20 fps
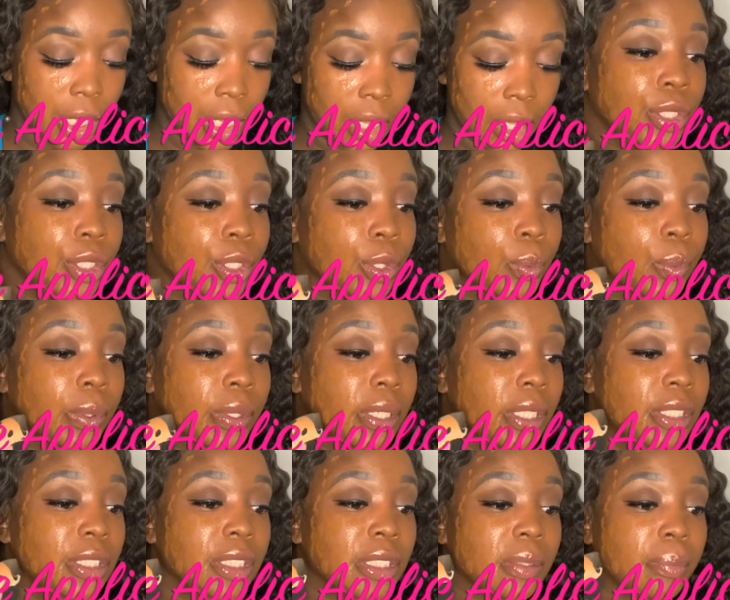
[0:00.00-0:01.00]
You're really
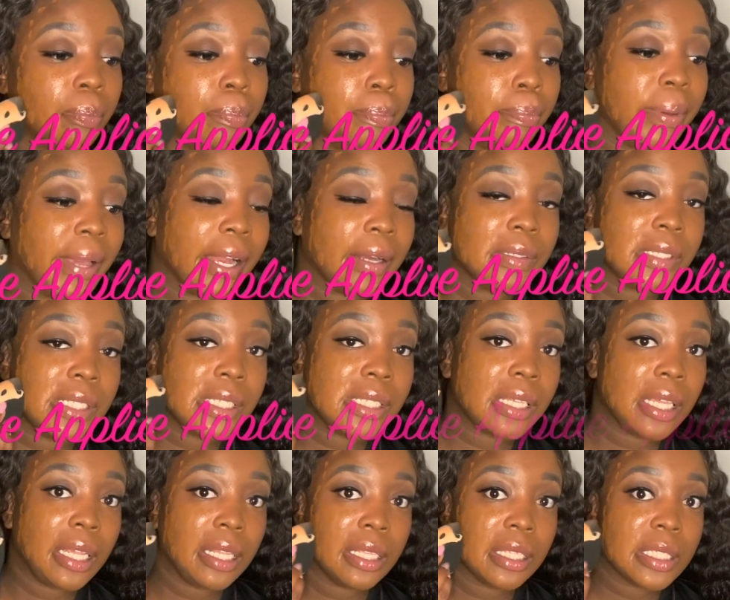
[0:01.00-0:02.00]
just
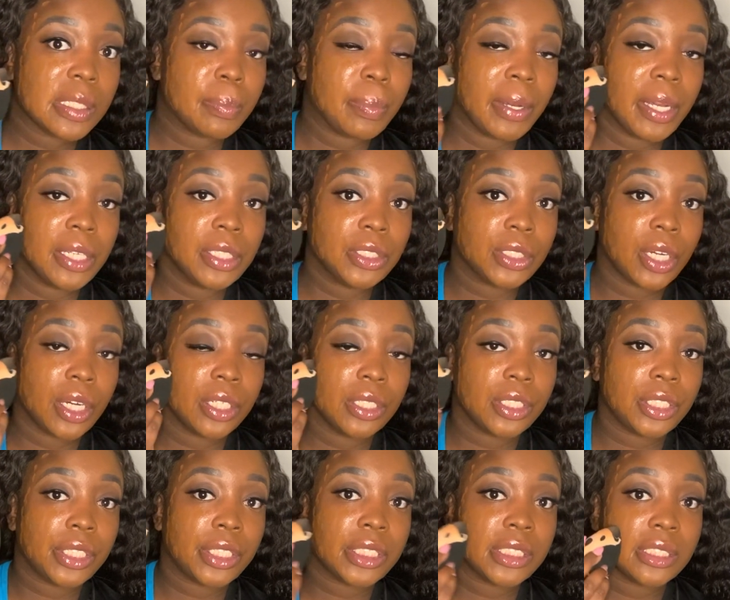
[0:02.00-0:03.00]
bouncing the sponge onto
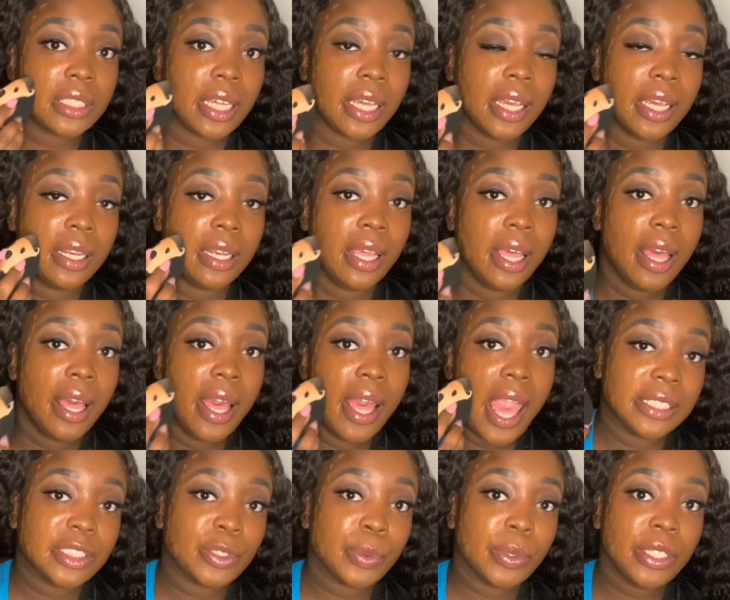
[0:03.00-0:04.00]
your skin.
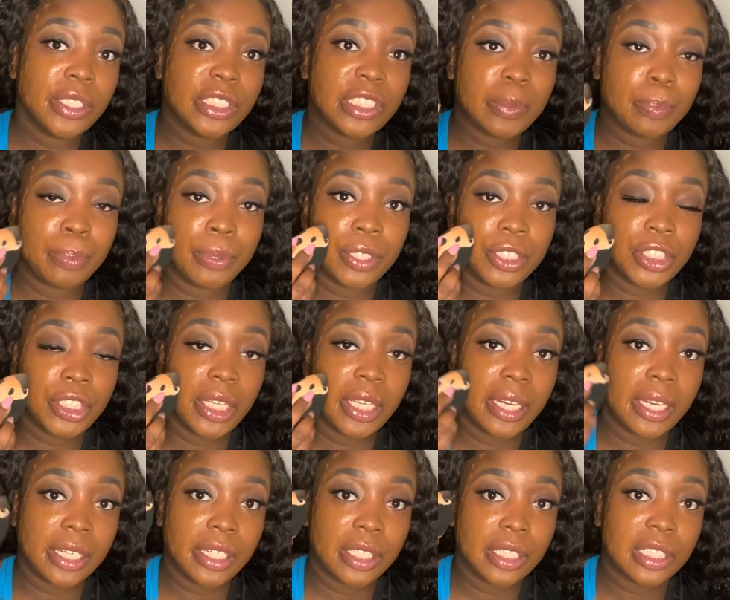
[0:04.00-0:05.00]
It's really just pushing it
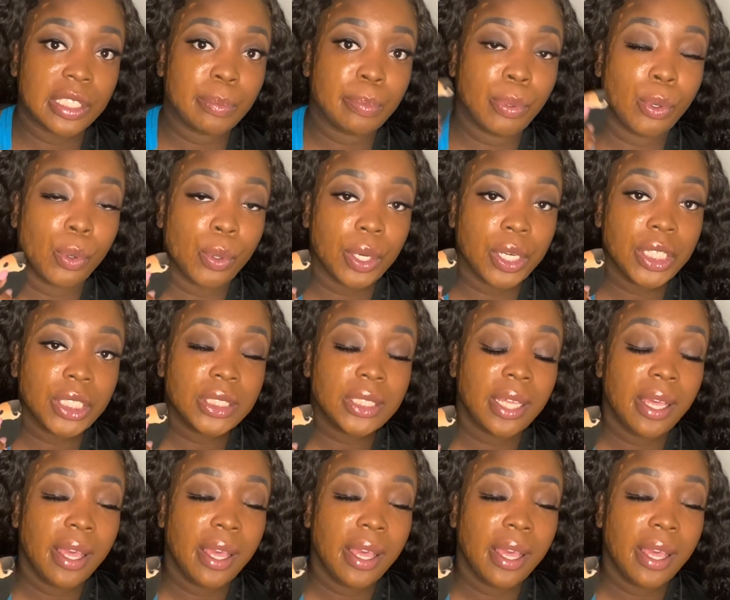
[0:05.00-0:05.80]
into the pores.